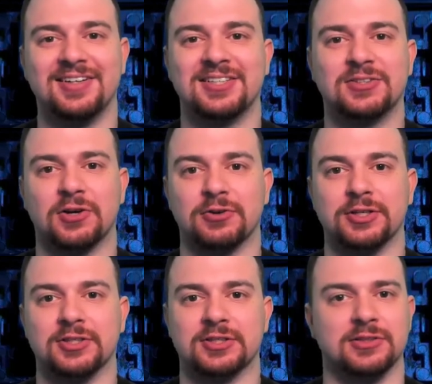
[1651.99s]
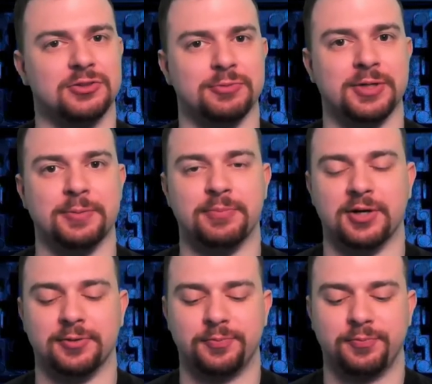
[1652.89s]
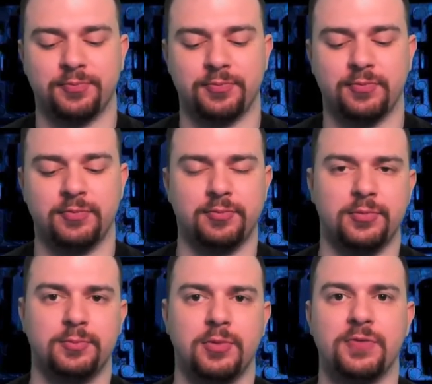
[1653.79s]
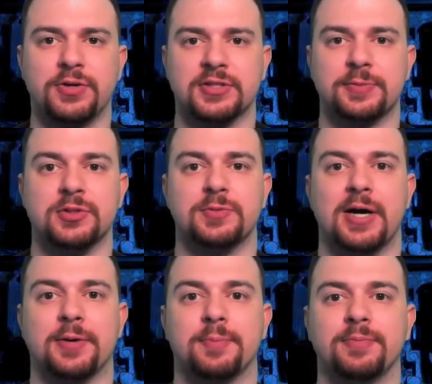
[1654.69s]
Struggling just a little bit, but hopefully it's not been too bad.